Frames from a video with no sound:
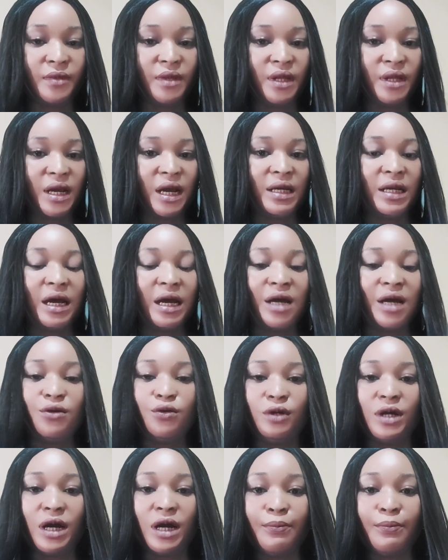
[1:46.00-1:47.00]
And how you
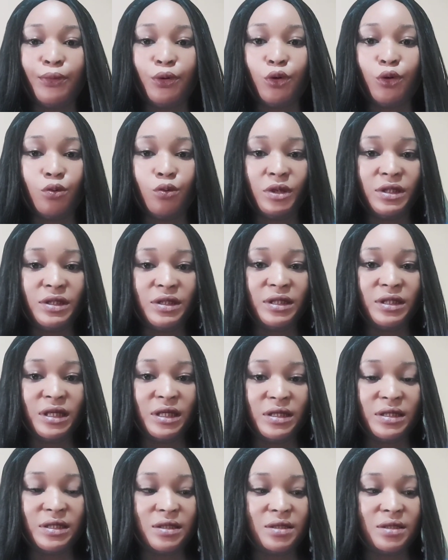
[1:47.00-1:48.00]
can promote
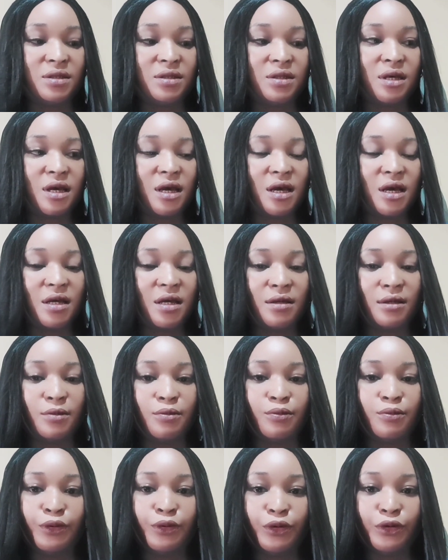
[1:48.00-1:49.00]
this
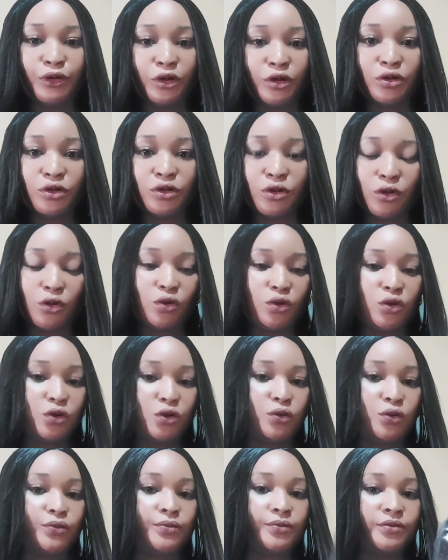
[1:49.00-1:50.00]
product
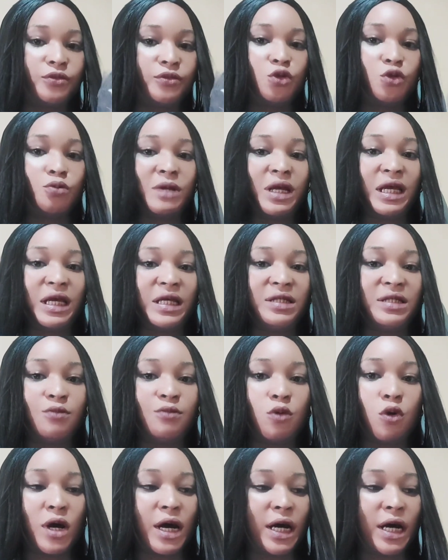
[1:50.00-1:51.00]
also to make it
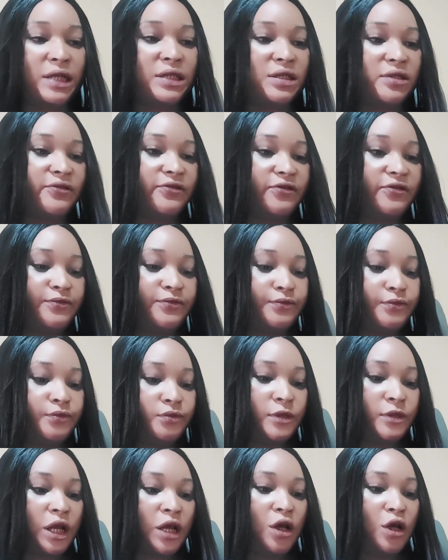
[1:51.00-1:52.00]
more active.
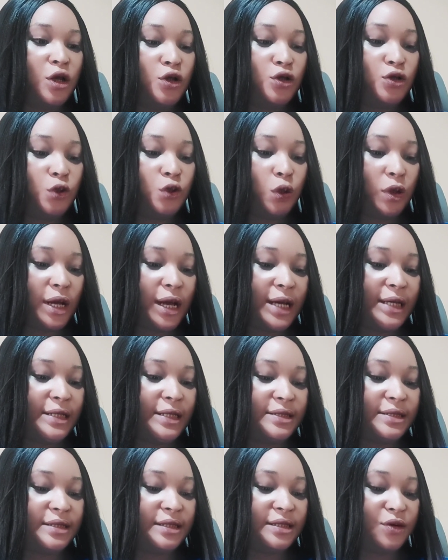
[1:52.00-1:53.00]
So
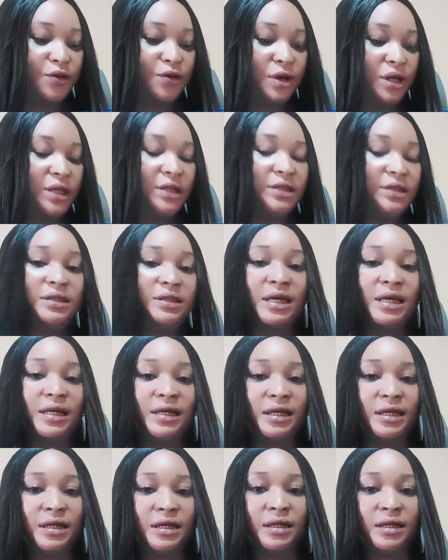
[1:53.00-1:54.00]
guys, they didn't really say
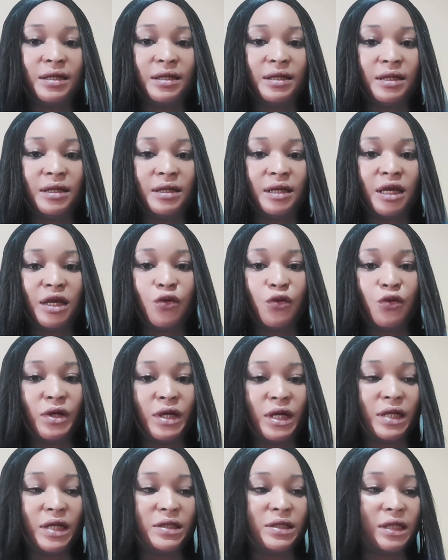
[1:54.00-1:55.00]
the
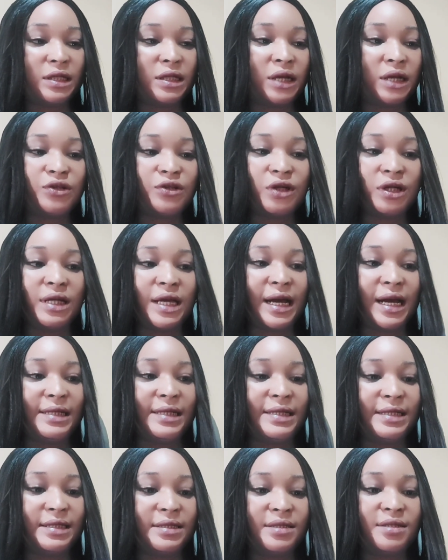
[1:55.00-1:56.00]
ingredients that they actually
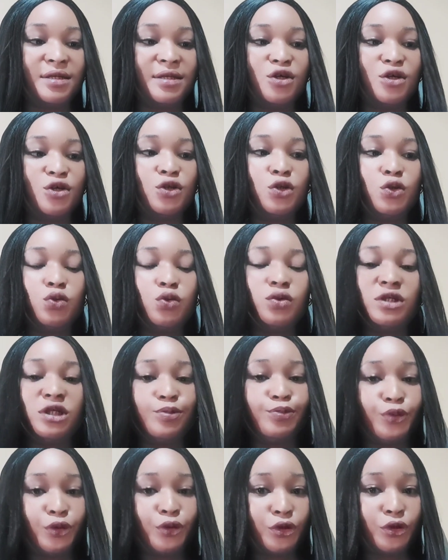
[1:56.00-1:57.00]
added to this
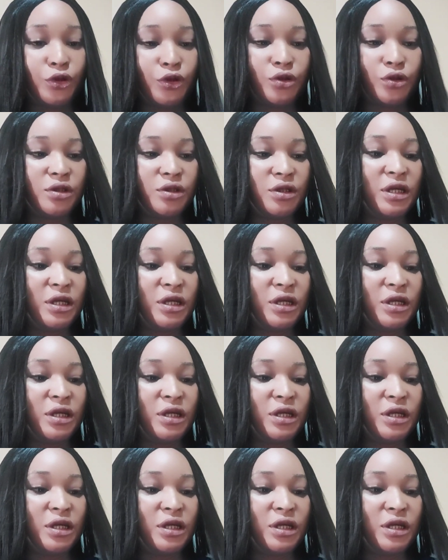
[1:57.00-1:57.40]
product.